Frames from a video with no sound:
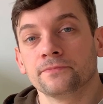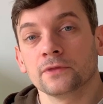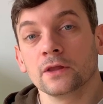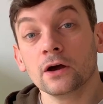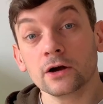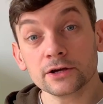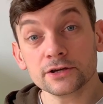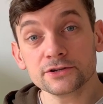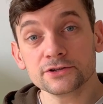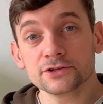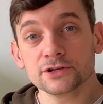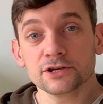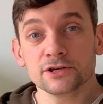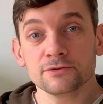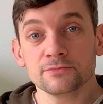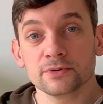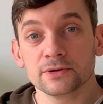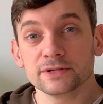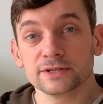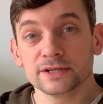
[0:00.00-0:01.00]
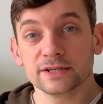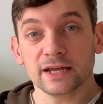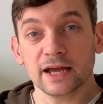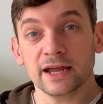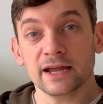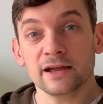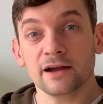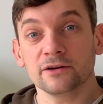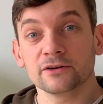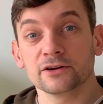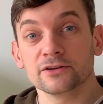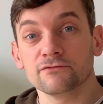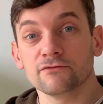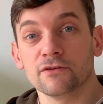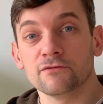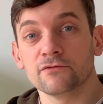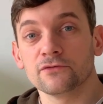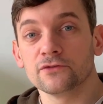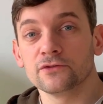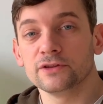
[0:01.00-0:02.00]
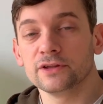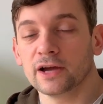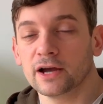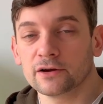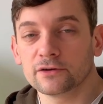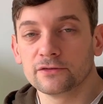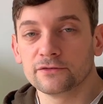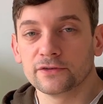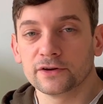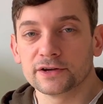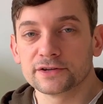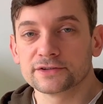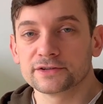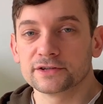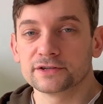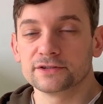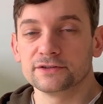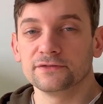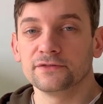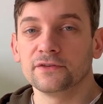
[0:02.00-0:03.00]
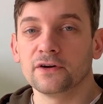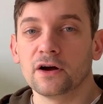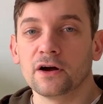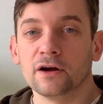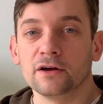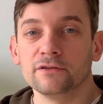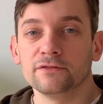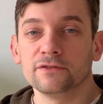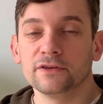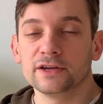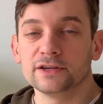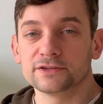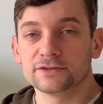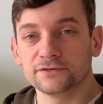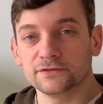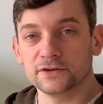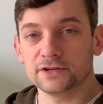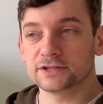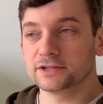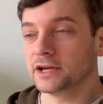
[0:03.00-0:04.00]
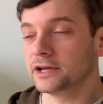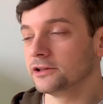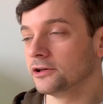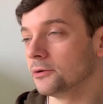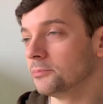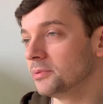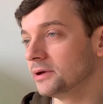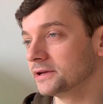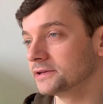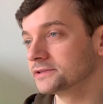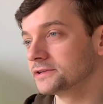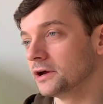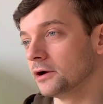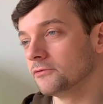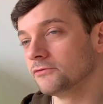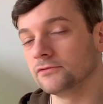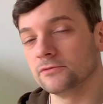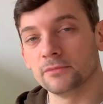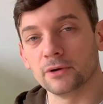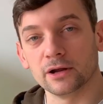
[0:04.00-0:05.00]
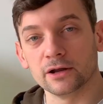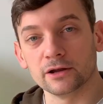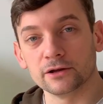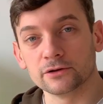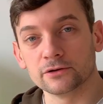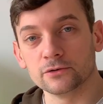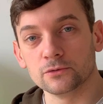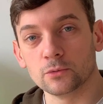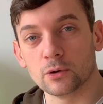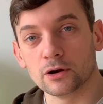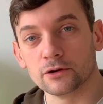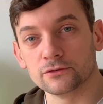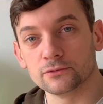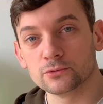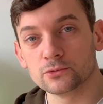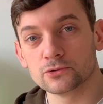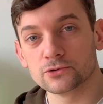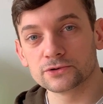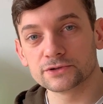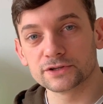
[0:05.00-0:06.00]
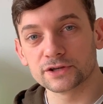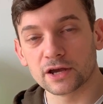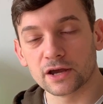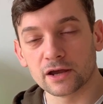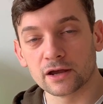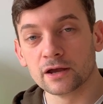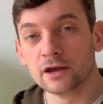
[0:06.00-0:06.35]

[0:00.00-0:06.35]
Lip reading: Hi YouTube, today I'm going to run through the Aquaverse 65. It's a fish tank I picked up from my local World of Water.